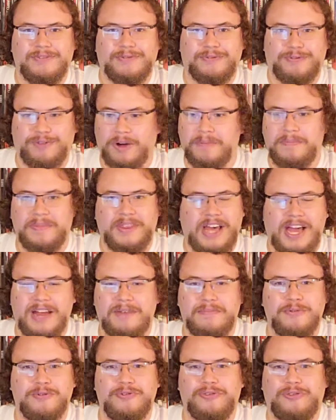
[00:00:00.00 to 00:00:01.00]
from
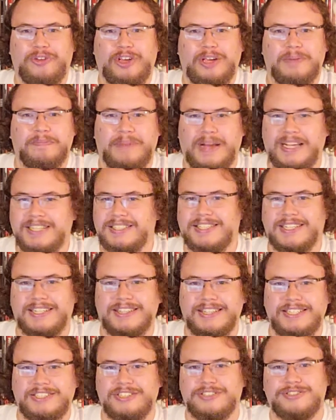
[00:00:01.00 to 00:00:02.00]
that movie,
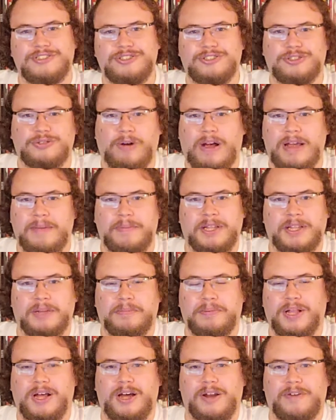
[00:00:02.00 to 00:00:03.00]
basically just describing the
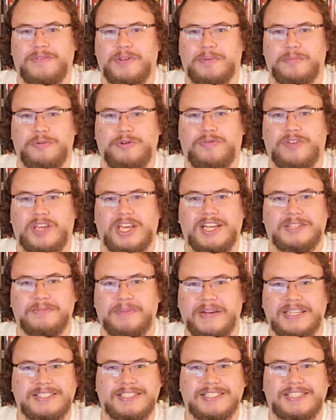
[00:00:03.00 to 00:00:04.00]
plot of the movie. It's
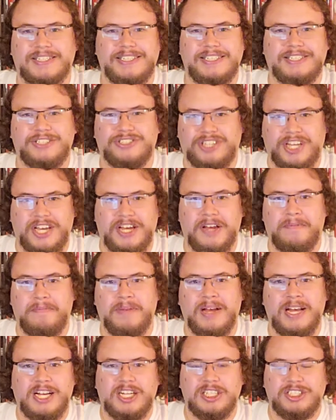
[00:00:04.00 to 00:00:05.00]
basically just
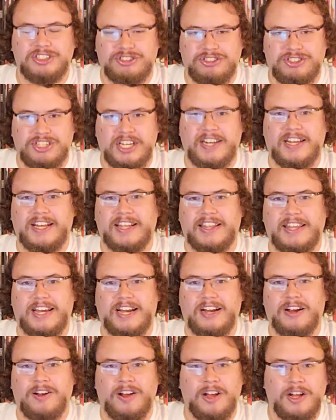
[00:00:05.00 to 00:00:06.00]
him sitting
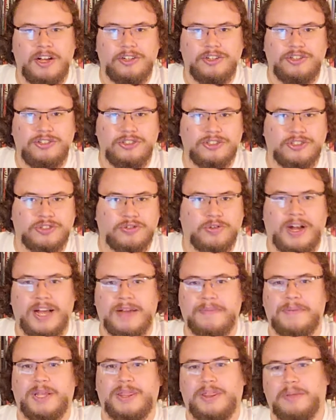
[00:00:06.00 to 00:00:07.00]
there
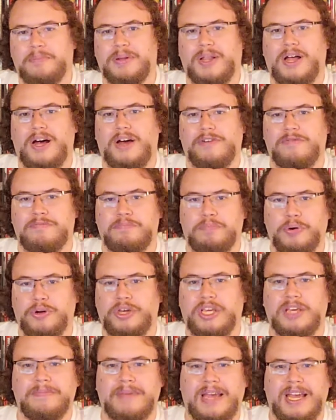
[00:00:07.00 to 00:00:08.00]
describing the plot of
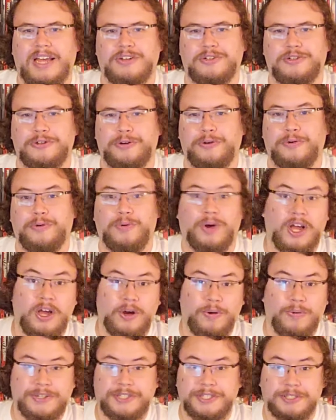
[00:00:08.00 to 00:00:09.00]
Boogeyman 2,
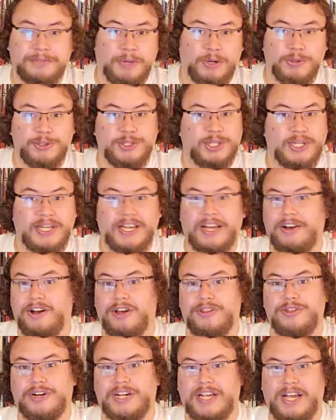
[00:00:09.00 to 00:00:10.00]
which is mostly
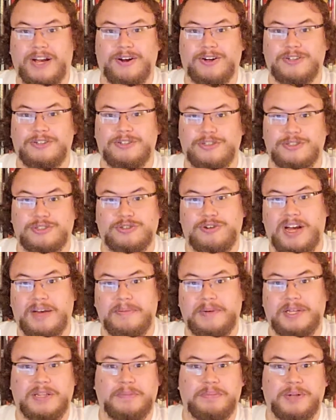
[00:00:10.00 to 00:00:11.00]
another character
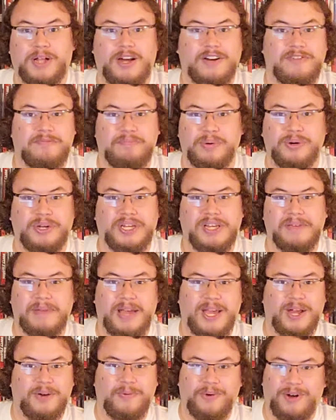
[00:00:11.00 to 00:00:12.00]
describing the plot of
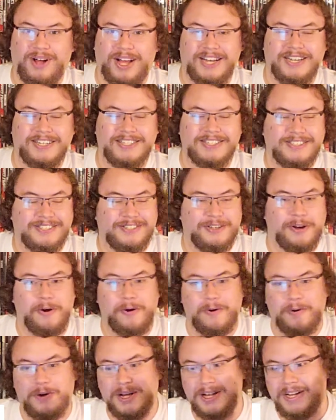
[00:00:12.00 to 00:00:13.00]
Boogeyman 1,
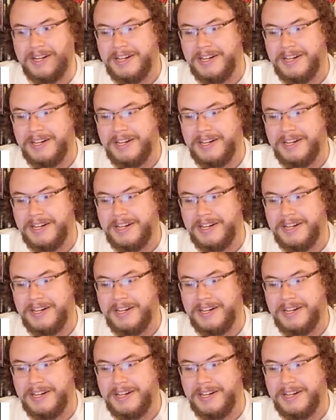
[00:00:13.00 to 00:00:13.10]
so